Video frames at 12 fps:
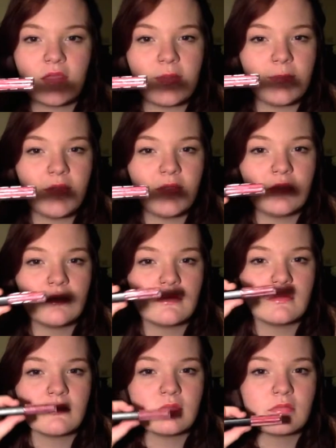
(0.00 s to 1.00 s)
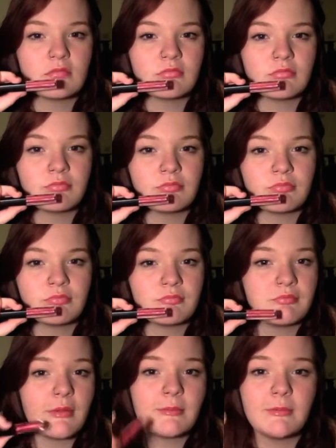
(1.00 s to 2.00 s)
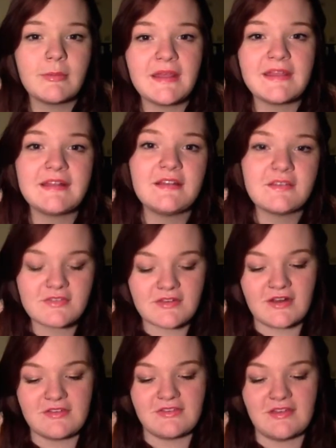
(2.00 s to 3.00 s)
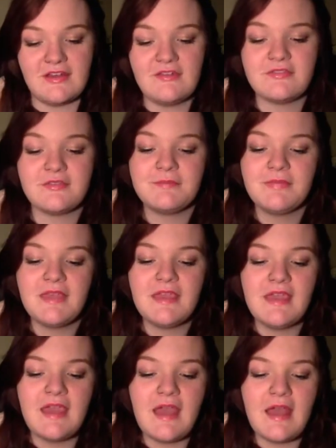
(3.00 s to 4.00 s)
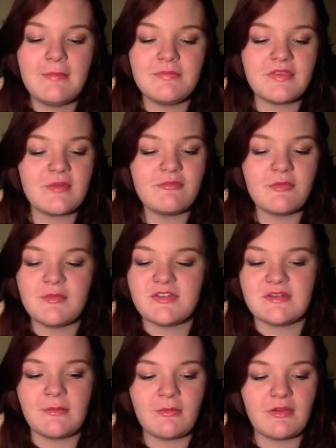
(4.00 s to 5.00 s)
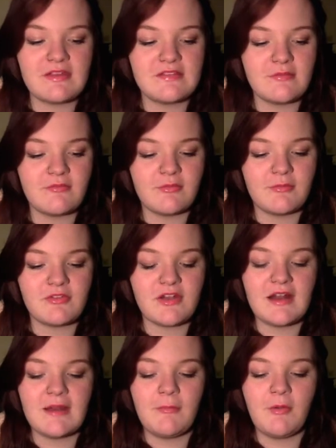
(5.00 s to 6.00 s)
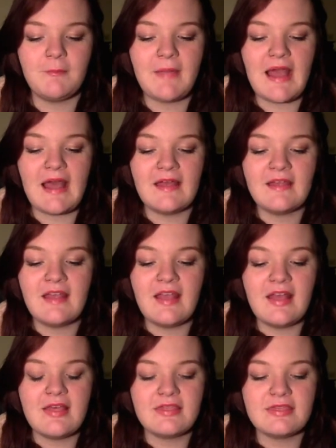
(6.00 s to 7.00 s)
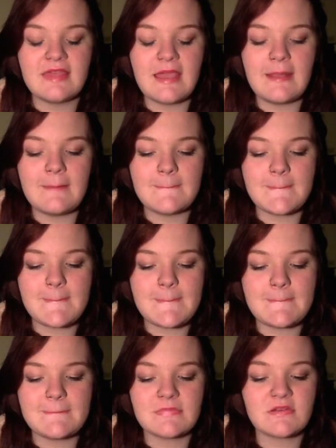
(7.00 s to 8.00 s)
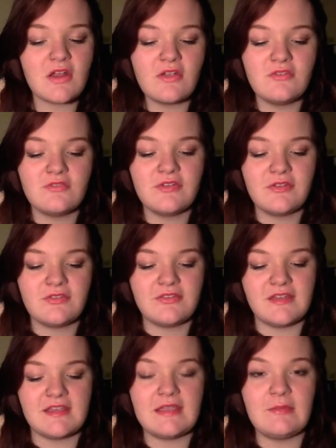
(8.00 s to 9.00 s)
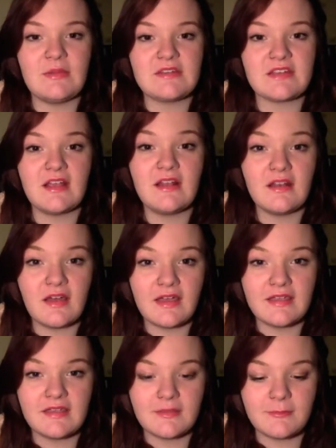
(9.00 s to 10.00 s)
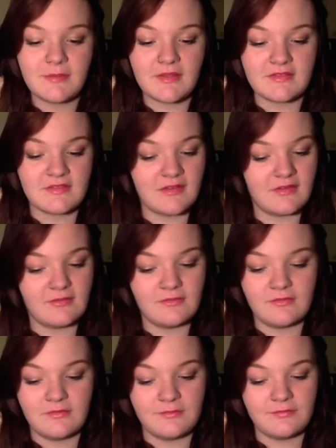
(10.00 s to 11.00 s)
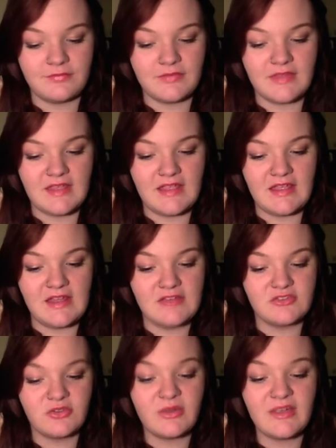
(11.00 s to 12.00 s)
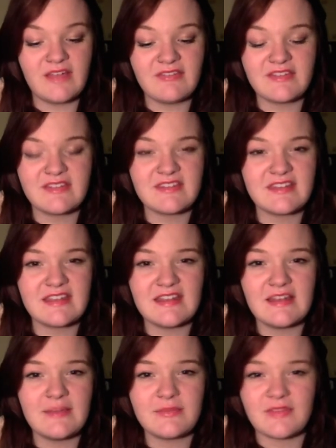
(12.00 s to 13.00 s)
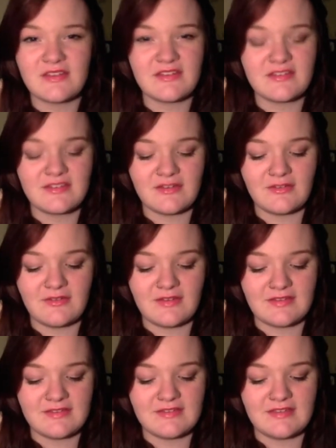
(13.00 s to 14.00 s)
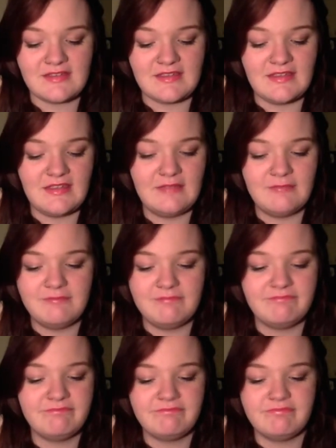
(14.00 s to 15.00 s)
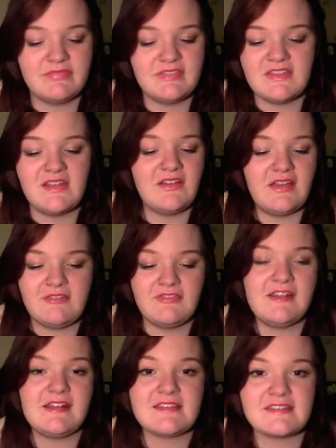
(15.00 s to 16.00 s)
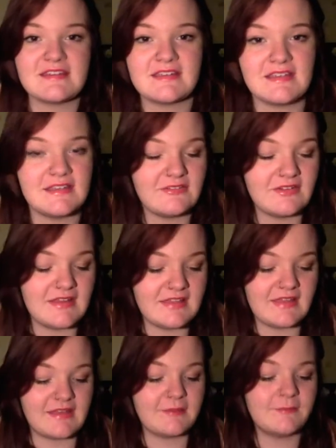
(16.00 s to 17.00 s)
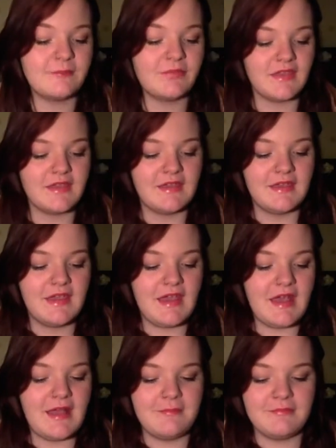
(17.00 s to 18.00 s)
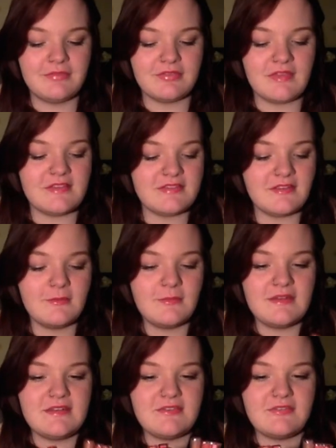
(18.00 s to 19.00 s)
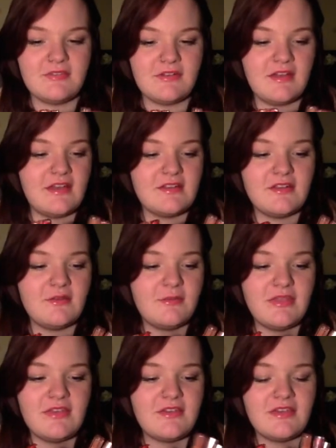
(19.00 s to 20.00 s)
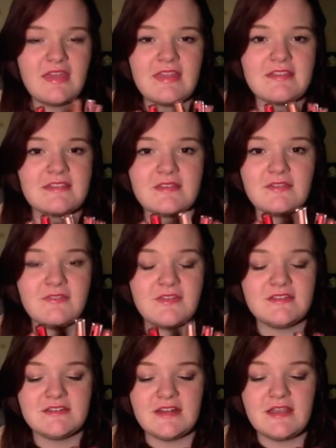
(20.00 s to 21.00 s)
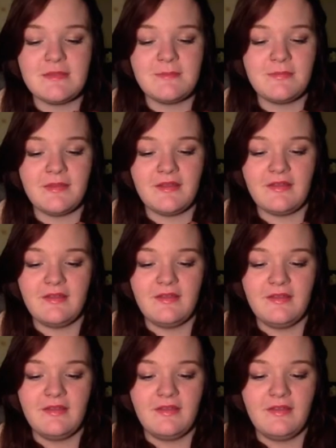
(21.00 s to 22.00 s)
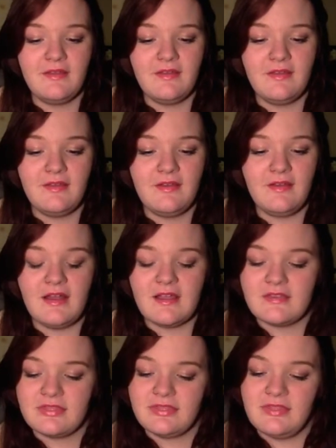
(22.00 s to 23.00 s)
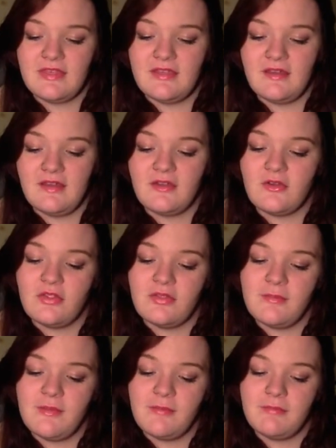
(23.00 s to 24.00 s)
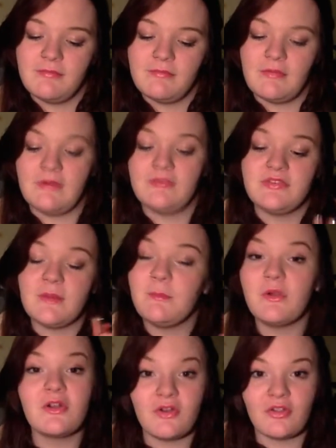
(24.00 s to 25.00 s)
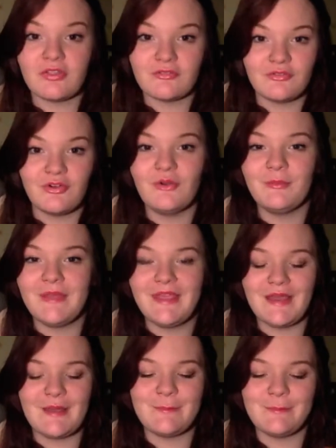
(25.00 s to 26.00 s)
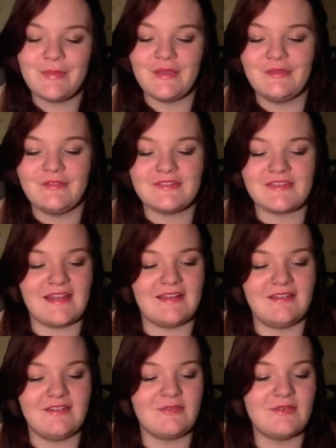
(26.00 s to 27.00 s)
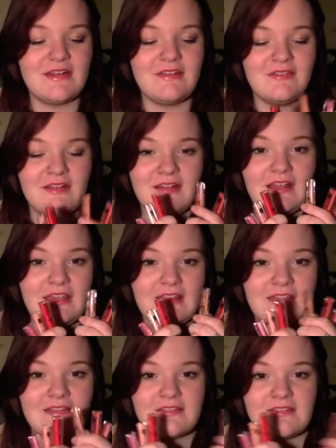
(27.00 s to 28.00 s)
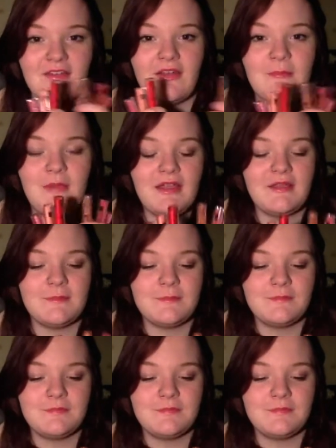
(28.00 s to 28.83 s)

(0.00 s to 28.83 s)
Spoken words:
Am I? Probably, looks close enough. Some of them are shimmery, some of them slightly more matte. They don't feel sticky, which I like because I don't enjoy having sticky lips. I just don't like sticky, don't like feeling sticky or anything. There's so many different, I don't know whether you can get these individually, but I got them at, well, someone got them for me at Boots, and I really, really like these, so I might